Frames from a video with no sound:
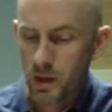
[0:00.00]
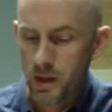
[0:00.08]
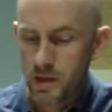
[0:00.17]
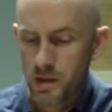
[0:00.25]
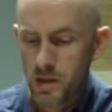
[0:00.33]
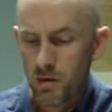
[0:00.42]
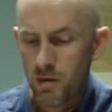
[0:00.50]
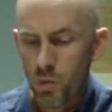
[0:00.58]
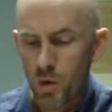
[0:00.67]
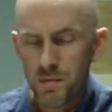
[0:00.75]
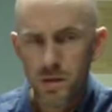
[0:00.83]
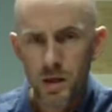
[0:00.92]
Like I said, there are
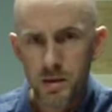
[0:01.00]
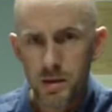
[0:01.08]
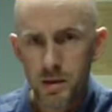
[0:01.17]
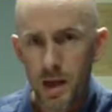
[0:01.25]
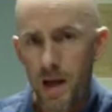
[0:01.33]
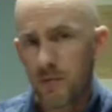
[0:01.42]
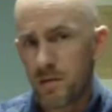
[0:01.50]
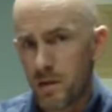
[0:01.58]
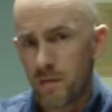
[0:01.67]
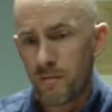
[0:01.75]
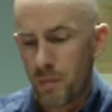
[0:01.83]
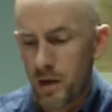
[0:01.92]
other websites that have
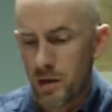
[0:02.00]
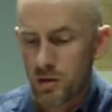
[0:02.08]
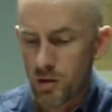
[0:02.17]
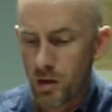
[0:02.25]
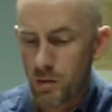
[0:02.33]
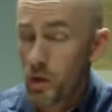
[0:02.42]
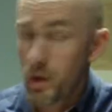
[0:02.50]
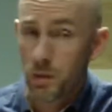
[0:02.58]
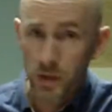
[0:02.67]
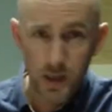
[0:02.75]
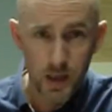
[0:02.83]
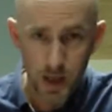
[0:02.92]
this information on it.
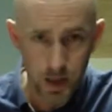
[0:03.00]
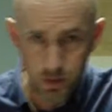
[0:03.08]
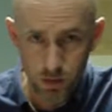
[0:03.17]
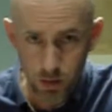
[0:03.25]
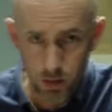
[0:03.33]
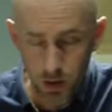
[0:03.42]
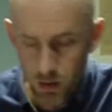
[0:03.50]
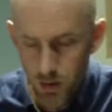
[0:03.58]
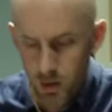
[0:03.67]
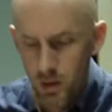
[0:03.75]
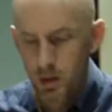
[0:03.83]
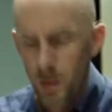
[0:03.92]
Wikipedia has it on there.
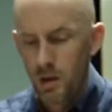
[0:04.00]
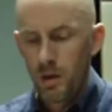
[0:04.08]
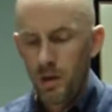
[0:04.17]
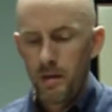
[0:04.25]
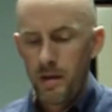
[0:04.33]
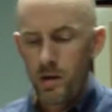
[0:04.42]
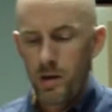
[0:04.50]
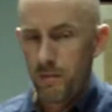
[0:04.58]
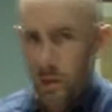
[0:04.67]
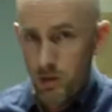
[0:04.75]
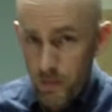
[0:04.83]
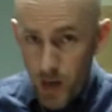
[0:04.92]
They don't
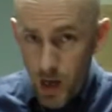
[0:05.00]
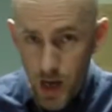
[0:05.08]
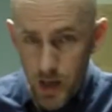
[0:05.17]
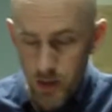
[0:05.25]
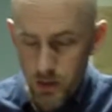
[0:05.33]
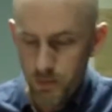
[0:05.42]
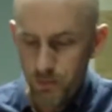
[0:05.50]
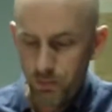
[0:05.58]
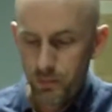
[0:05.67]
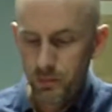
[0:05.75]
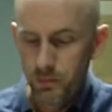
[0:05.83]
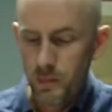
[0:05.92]
even hide it.
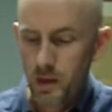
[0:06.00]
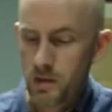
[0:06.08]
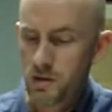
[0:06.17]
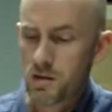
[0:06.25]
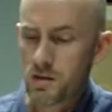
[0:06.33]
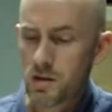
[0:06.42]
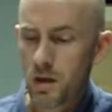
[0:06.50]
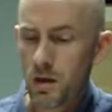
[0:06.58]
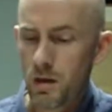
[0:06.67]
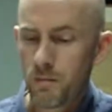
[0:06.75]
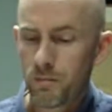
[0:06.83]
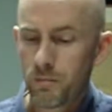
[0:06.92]
This is
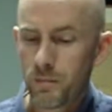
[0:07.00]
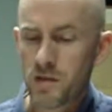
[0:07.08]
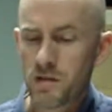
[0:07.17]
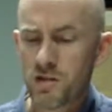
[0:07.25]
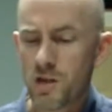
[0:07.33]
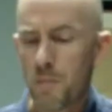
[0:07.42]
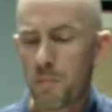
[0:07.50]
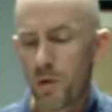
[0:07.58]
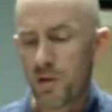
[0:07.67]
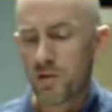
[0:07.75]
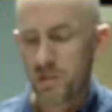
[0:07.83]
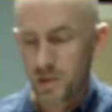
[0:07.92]
an
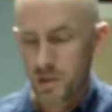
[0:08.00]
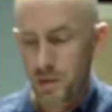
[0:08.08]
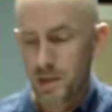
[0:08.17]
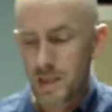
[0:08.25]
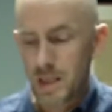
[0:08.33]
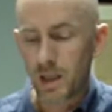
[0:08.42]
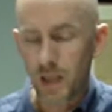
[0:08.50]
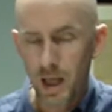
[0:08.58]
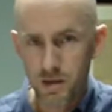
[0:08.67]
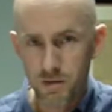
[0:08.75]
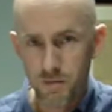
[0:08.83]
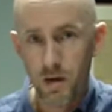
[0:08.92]
operation that's been
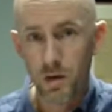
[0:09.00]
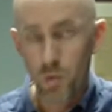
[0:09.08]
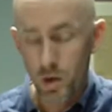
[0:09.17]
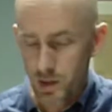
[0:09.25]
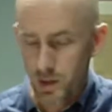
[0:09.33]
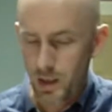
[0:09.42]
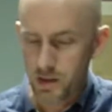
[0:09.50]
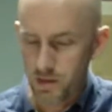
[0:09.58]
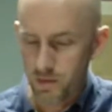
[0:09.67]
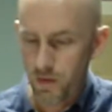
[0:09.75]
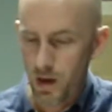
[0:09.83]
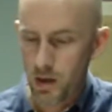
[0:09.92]
declassified. It was
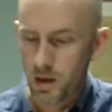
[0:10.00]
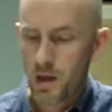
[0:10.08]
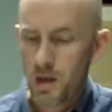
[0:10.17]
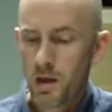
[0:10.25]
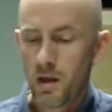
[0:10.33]
classified.